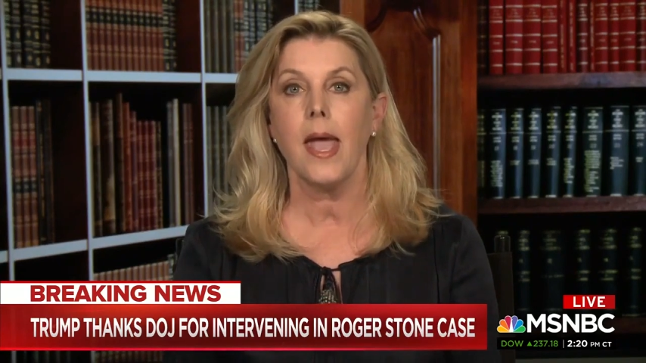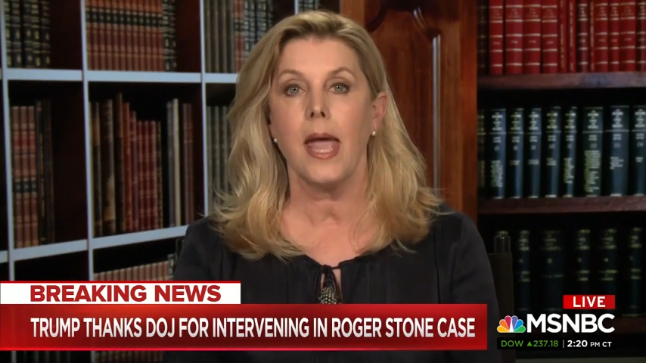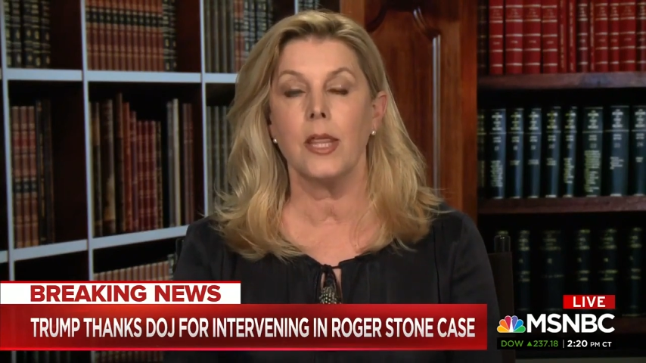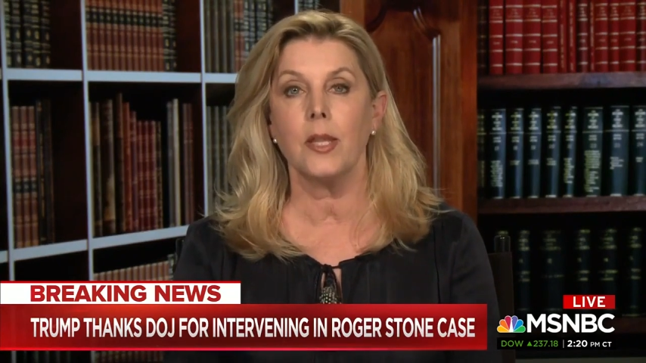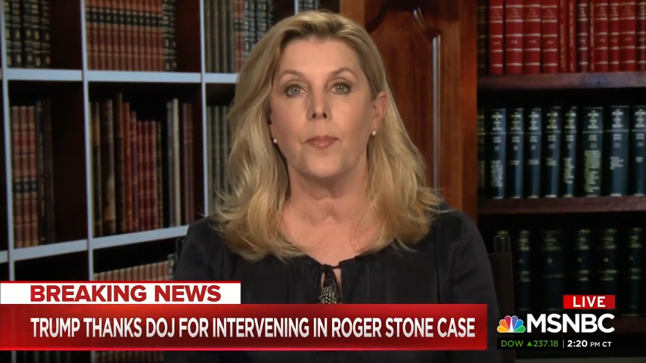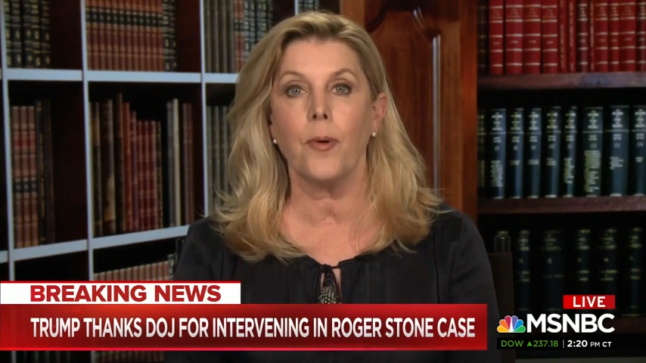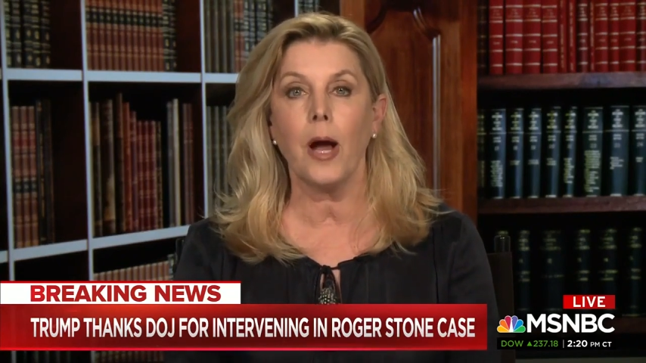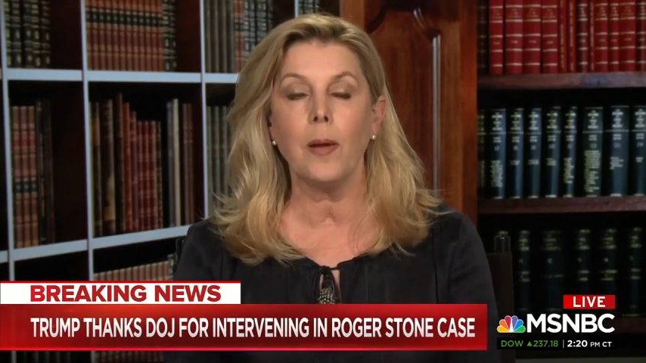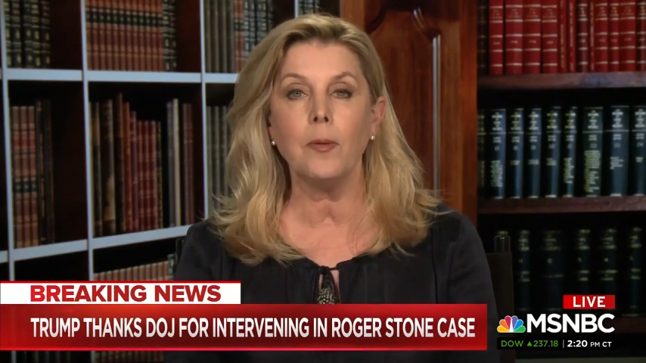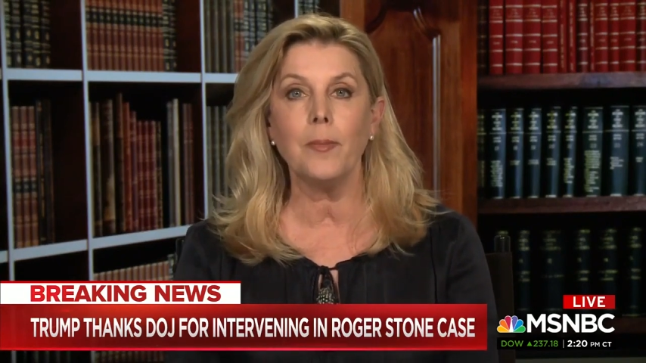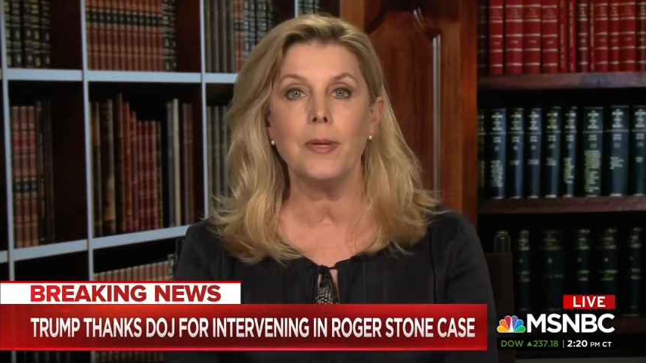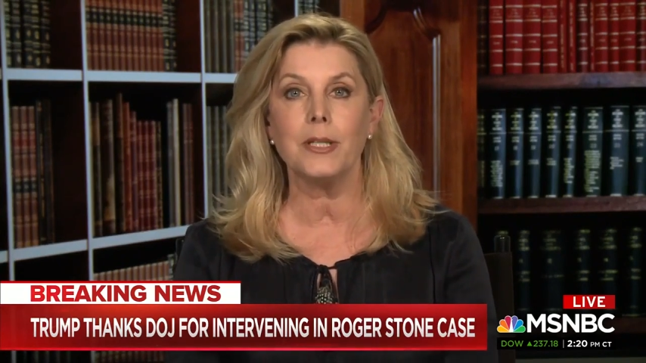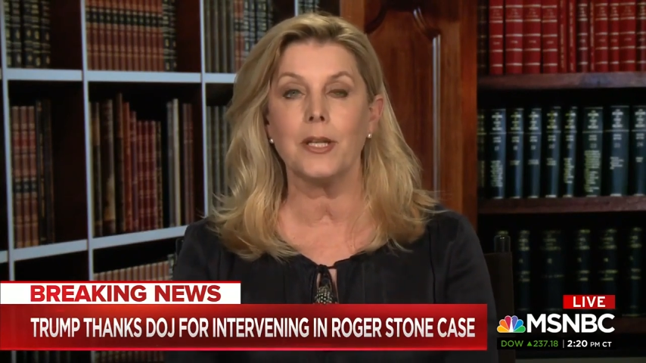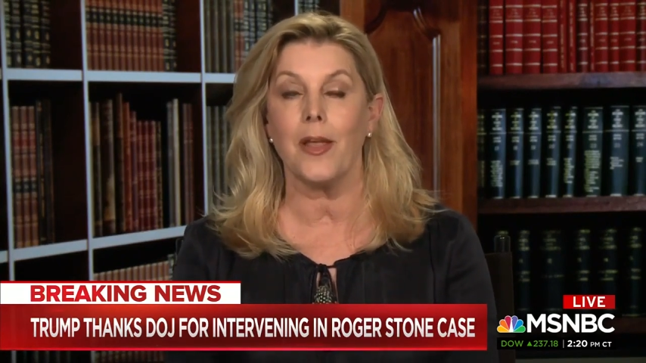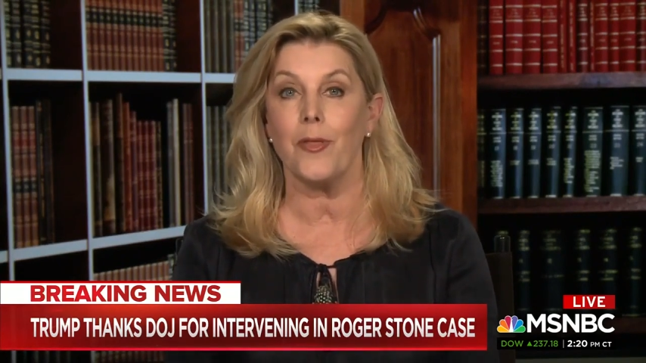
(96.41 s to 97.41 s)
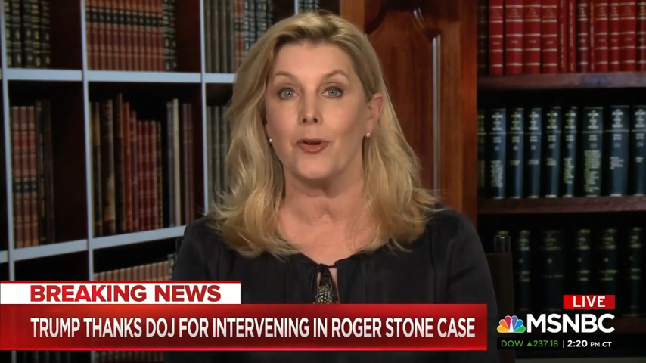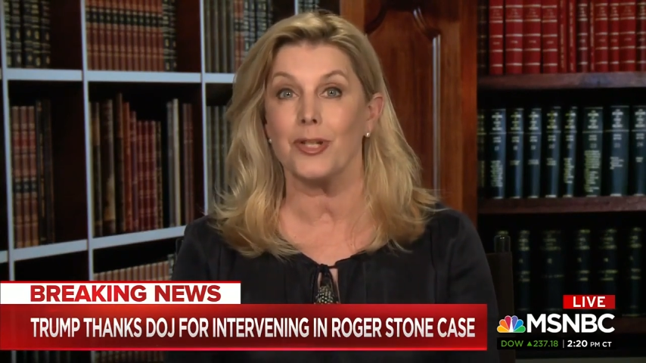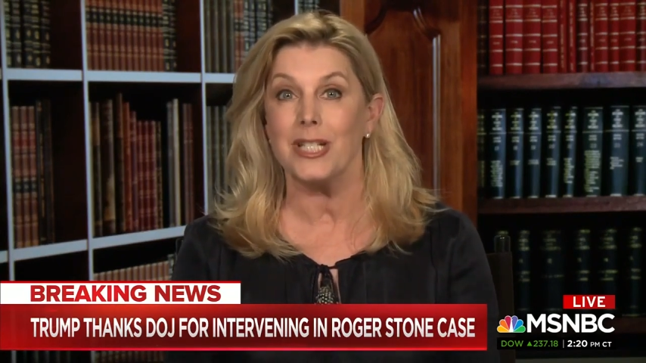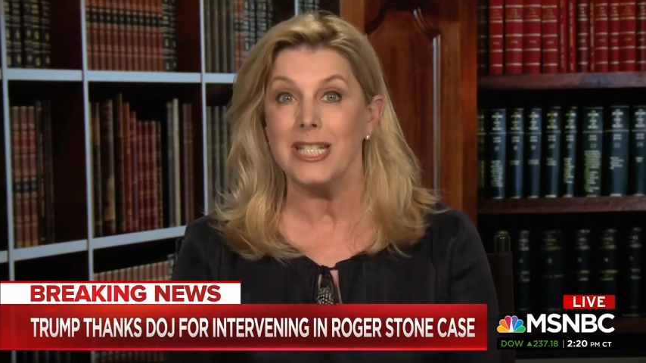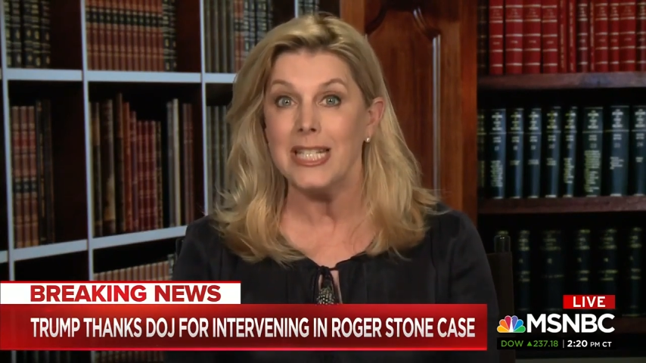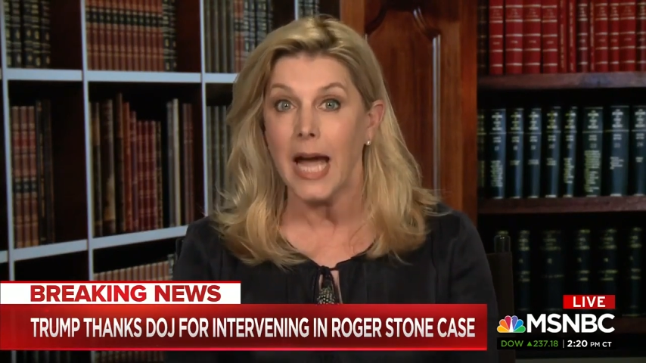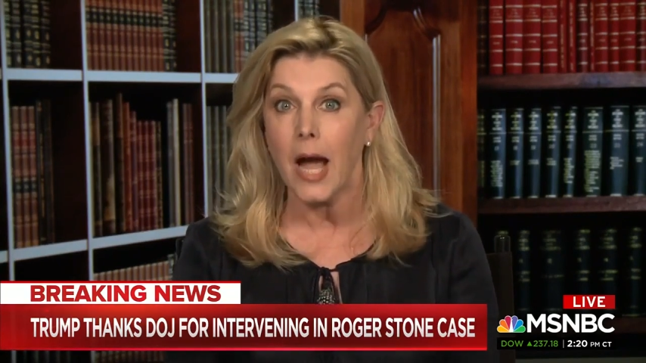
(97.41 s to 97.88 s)
And the problem is
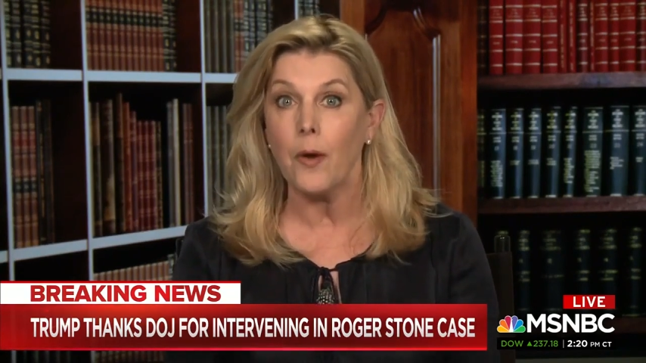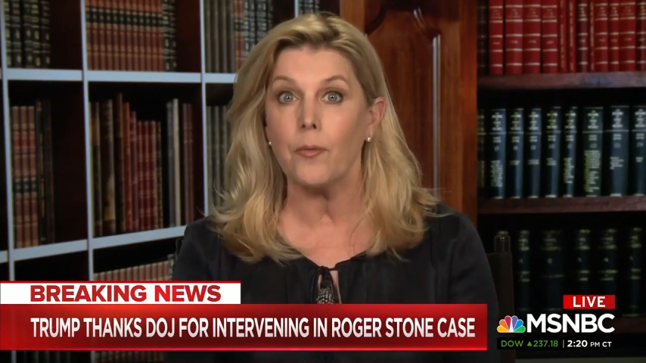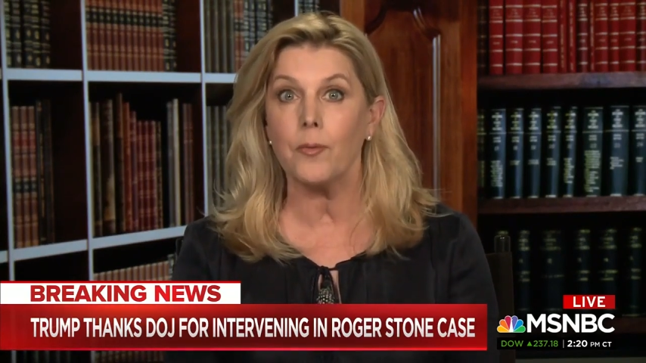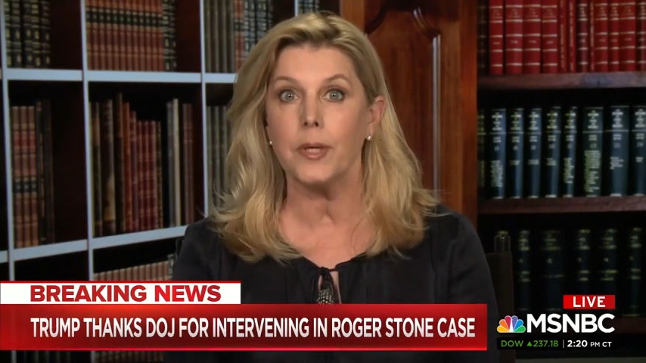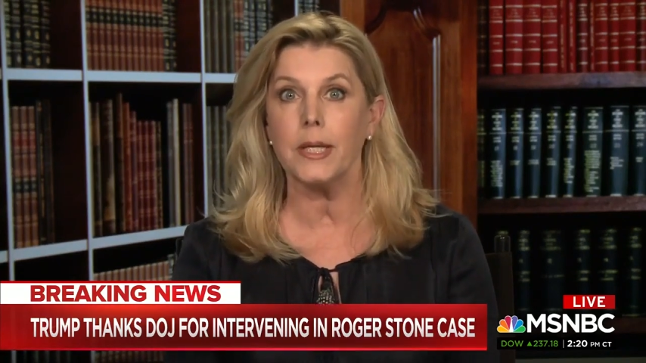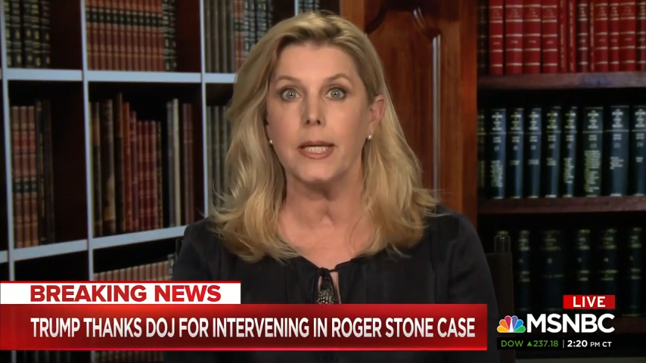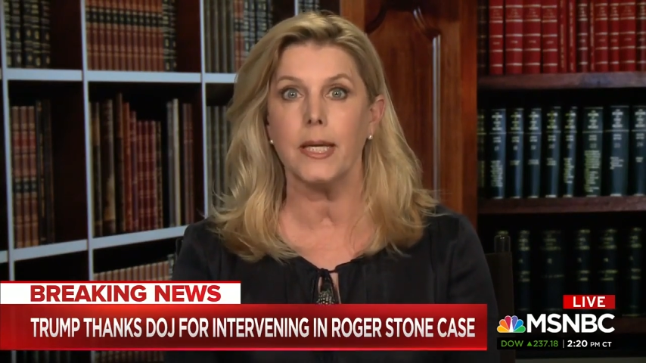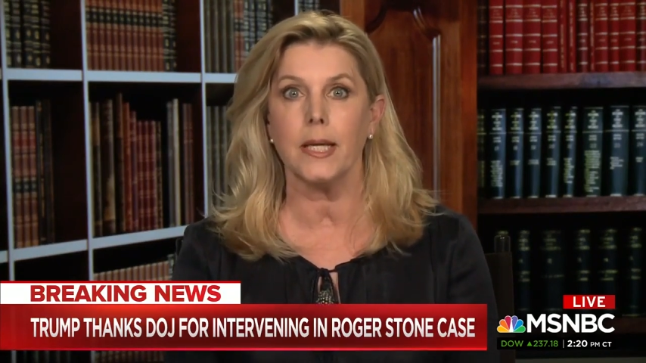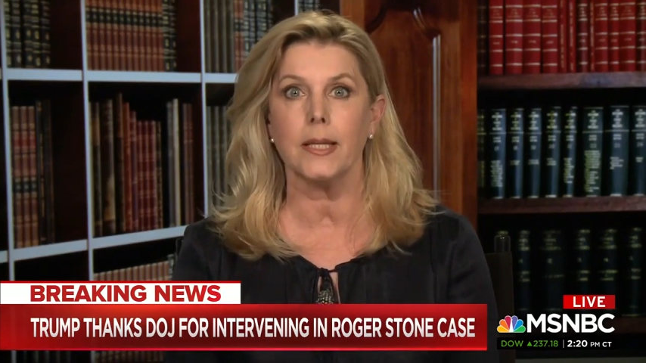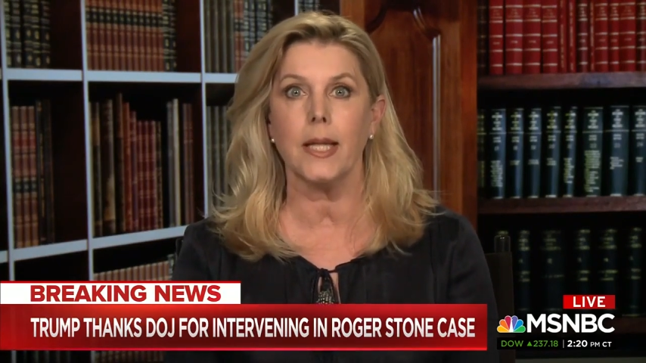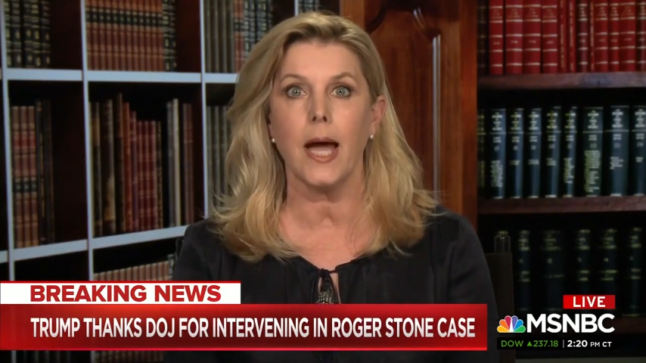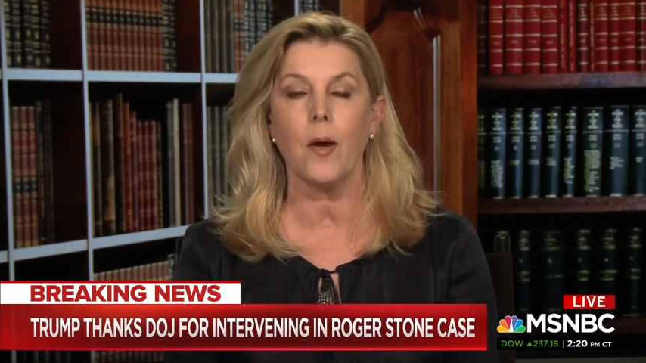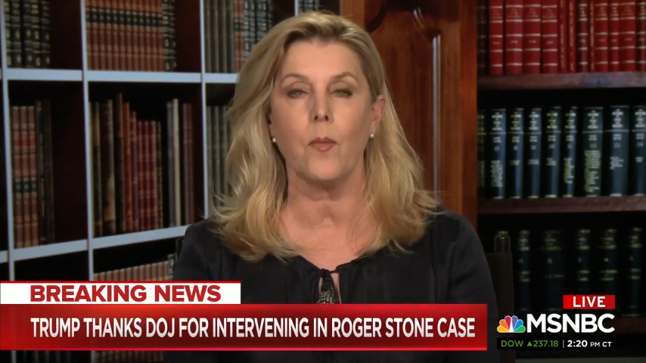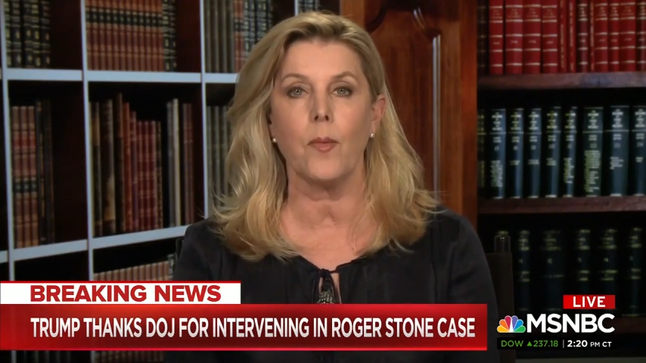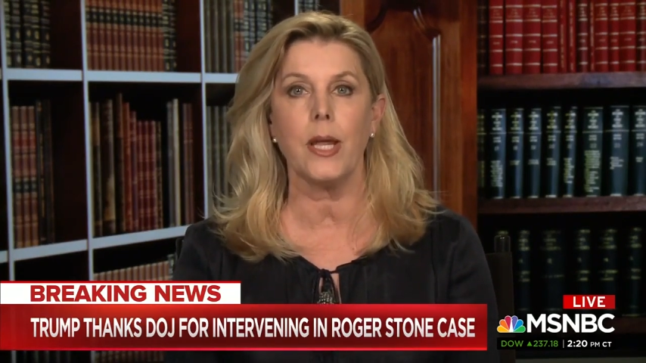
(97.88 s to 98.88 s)
there's not really a lot